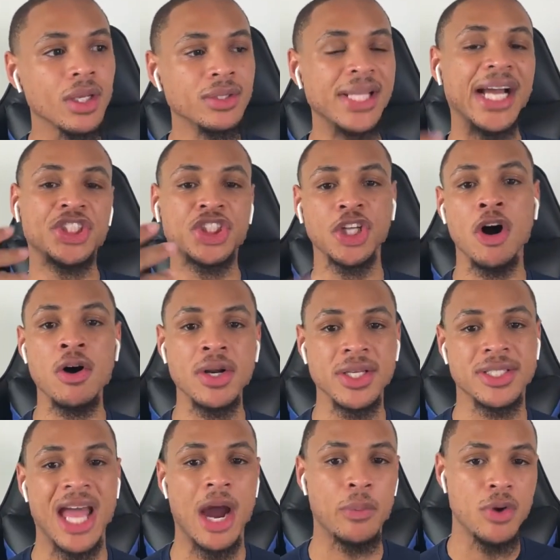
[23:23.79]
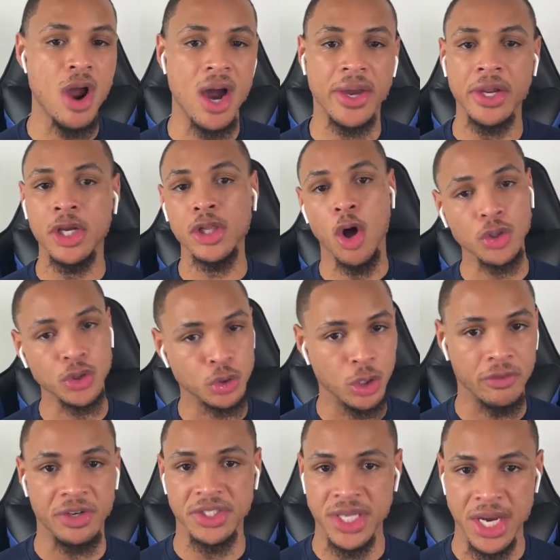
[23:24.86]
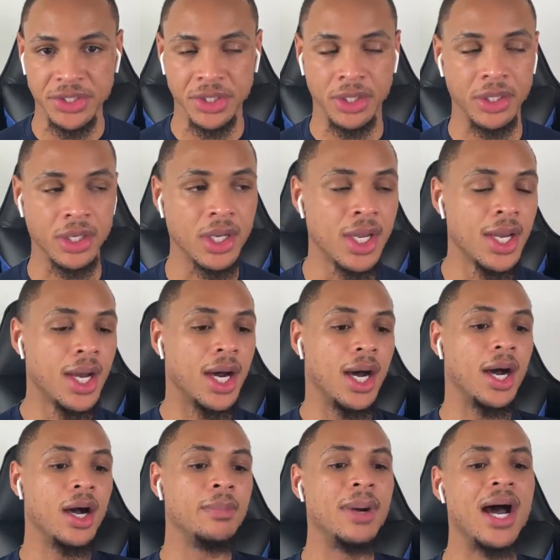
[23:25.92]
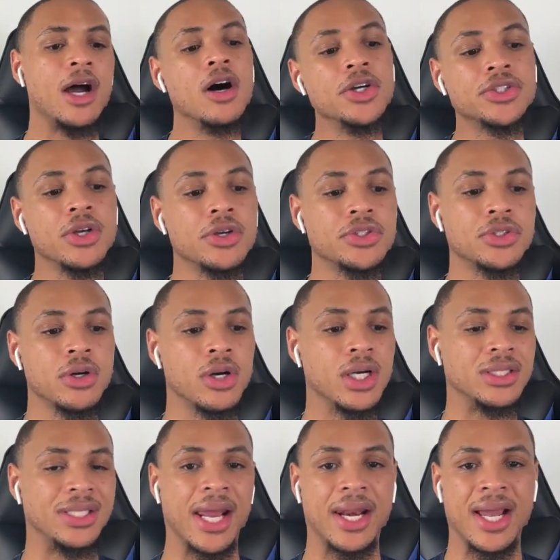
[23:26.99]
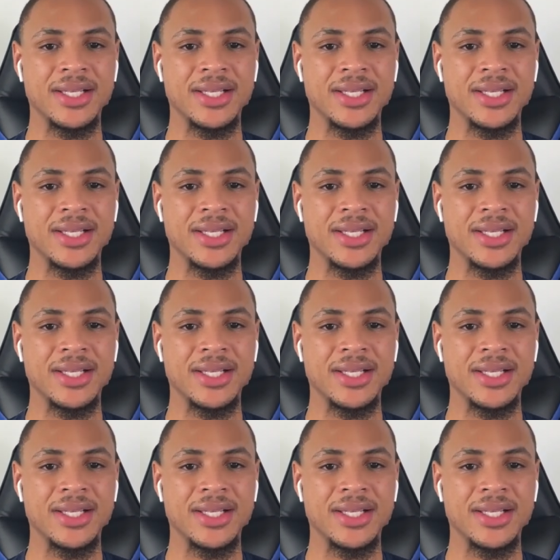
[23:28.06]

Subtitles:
that's showing us that we are getting close to a recession. I also saw data